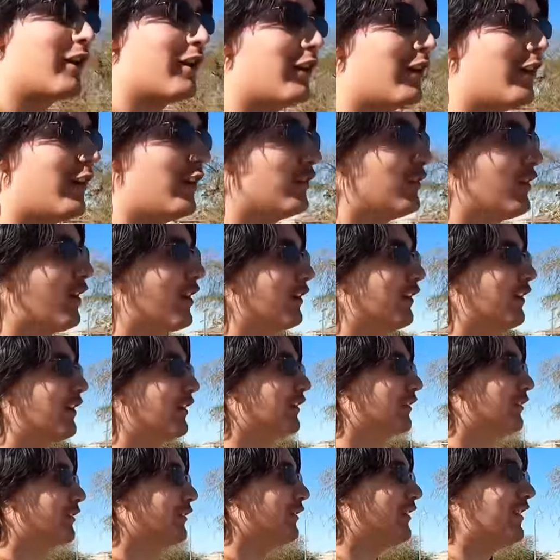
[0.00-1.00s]
uh, you're not allowed
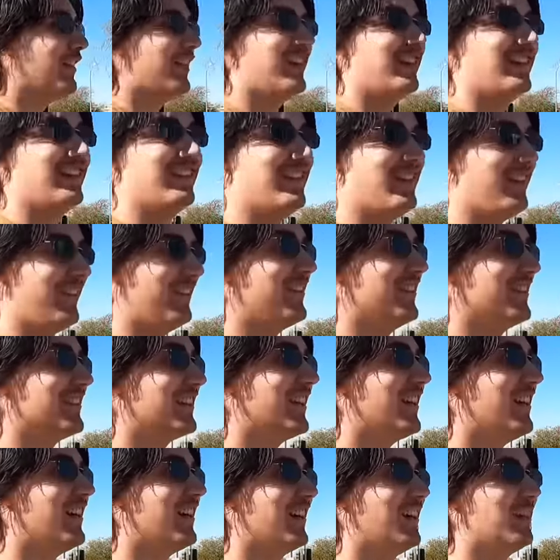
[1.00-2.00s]
to do that here. And I was like,
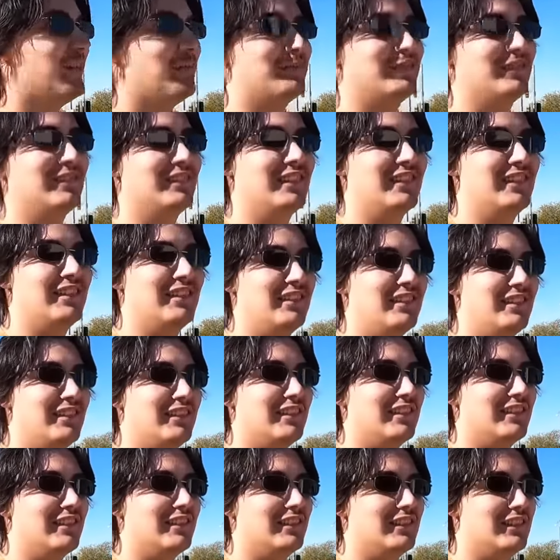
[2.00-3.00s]
yeah,
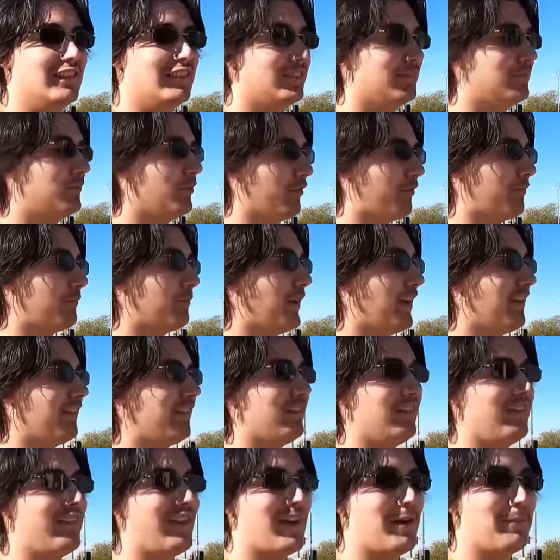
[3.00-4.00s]
yeah. And just
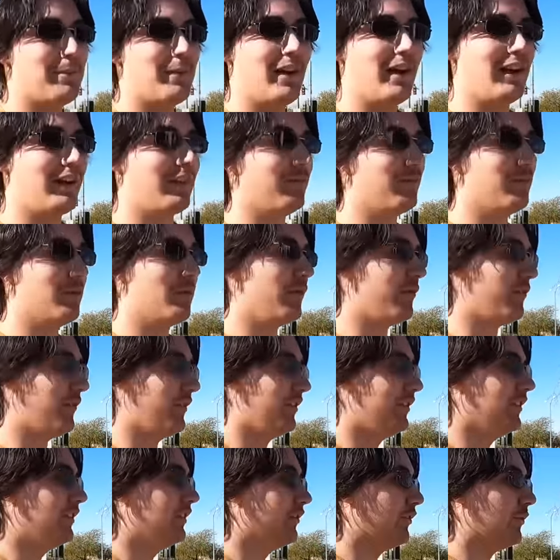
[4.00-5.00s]
basically that back and forth. And
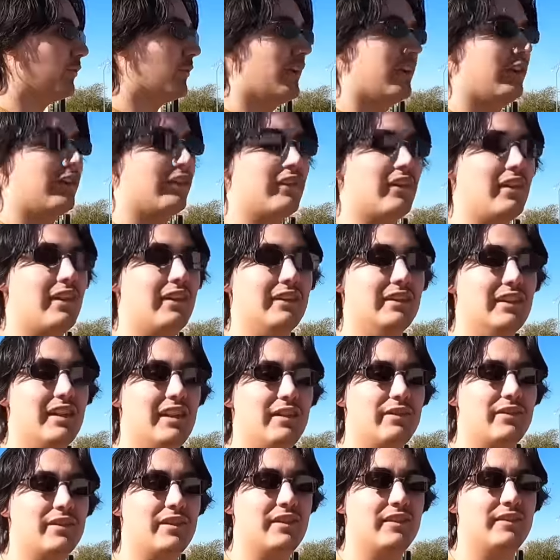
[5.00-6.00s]
he just went inside and left.